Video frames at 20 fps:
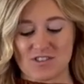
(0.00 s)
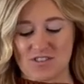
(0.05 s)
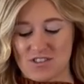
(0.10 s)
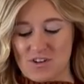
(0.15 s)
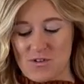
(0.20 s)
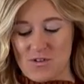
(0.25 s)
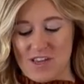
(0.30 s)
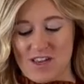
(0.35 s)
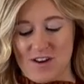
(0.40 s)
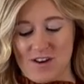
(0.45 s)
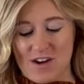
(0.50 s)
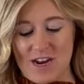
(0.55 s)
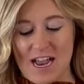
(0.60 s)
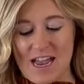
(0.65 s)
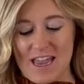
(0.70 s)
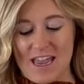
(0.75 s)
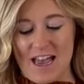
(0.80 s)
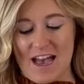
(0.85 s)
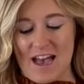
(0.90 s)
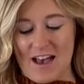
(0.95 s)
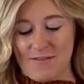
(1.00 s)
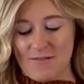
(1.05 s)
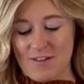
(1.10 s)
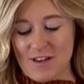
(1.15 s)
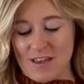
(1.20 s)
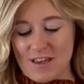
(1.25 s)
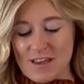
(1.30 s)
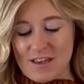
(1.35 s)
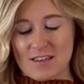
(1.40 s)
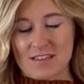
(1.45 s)
So here I have
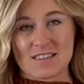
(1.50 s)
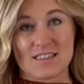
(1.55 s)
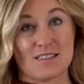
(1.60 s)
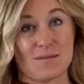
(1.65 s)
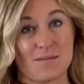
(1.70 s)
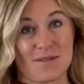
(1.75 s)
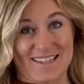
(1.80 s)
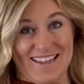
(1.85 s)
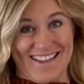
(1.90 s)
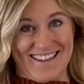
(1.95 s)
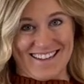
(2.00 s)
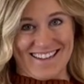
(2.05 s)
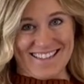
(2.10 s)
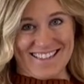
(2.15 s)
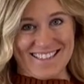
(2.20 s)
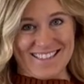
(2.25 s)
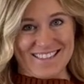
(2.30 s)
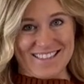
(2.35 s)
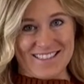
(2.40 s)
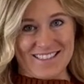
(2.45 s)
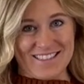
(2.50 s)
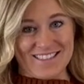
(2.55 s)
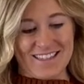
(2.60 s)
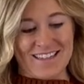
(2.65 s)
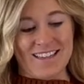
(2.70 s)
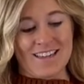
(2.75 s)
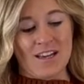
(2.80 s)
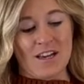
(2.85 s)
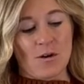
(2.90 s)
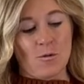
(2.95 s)
some bananas.
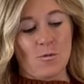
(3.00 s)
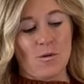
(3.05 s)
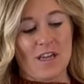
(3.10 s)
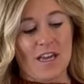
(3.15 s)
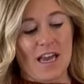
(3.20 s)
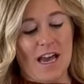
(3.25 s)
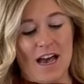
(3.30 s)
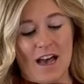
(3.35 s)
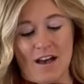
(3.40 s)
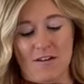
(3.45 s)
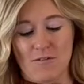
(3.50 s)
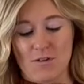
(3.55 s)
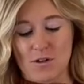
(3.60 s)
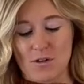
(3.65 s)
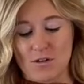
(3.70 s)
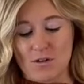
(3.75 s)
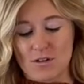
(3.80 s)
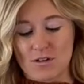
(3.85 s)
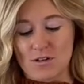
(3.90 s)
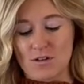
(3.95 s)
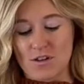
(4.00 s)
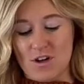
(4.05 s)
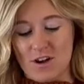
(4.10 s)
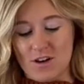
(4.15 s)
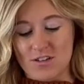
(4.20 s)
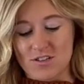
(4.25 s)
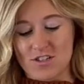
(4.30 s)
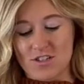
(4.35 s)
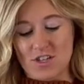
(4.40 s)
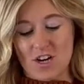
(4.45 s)
We have
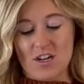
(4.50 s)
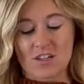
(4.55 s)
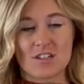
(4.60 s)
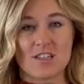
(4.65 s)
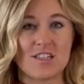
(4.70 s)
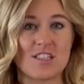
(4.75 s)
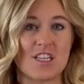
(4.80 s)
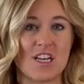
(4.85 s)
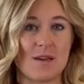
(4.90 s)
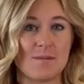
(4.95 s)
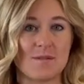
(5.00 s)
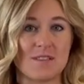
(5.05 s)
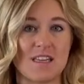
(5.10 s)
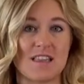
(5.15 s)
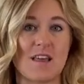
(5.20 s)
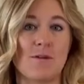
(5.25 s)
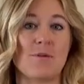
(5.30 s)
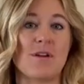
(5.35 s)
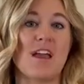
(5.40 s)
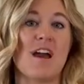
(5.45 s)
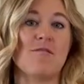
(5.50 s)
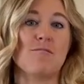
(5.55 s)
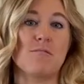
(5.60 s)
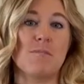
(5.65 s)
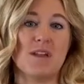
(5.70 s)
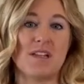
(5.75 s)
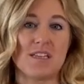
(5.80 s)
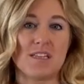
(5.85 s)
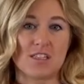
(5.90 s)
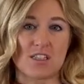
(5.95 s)
large chocolate chips and then we have
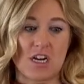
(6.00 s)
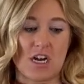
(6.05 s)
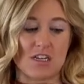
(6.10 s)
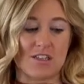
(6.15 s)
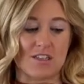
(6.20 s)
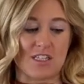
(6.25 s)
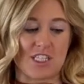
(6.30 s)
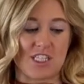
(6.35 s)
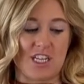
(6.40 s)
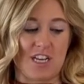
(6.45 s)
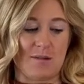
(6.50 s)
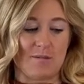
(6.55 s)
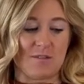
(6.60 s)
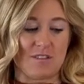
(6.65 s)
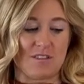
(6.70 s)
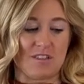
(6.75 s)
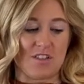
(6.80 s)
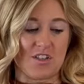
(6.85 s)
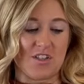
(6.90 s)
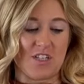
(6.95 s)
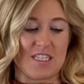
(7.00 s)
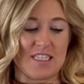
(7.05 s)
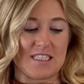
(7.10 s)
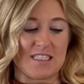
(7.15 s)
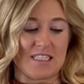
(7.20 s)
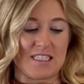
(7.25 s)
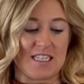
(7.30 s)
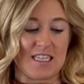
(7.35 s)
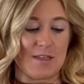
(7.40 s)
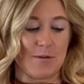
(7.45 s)
mini chocolate chips. So you can
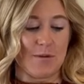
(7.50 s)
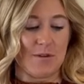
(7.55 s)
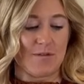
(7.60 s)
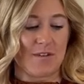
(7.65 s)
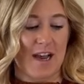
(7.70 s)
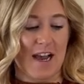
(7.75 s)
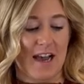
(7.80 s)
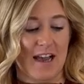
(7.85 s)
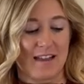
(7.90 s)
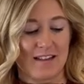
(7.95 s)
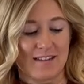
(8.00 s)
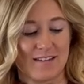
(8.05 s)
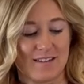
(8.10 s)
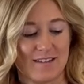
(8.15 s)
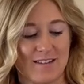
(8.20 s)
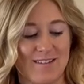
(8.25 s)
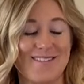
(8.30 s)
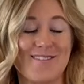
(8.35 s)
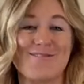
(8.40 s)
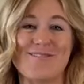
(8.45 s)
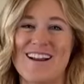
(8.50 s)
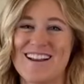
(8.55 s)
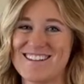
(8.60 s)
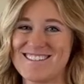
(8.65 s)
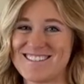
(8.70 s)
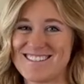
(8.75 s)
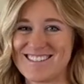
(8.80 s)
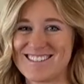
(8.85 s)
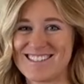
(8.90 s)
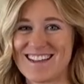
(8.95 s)
see we've got
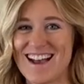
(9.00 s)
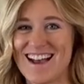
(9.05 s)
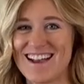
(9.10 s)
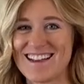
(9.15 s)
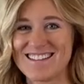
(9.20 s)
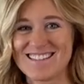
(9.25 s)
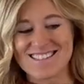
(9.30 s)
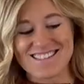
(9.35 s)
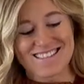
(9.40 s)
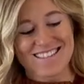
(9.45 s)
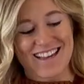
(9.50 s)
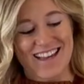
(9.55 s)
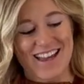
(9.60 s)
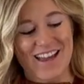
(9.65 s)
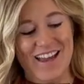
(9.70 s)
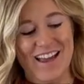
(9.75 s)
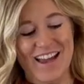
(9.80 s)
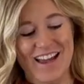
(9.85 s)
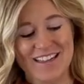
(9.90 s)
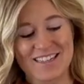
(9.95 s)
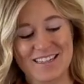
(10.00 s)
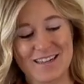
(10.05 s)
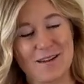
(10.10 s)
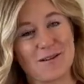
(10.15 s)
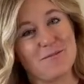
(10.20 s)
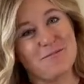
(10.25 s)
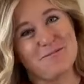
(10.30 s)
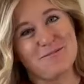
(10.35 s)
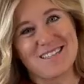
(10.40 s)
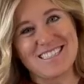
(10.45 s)
regular size and
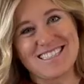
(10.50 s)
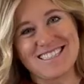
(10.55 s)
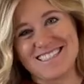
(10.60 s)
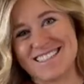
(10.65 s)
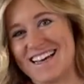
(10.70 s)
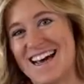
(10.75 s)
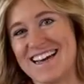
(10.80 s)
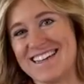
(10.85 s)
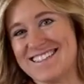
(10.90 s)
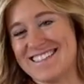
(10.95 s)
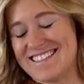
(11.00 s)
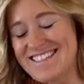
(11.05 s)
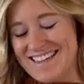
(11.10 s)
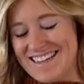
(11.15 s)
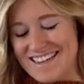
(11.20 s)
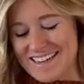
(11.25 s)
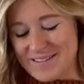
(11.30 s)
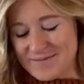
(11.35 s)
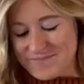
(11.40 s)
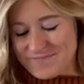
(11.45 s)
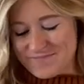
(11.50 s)
mini size here.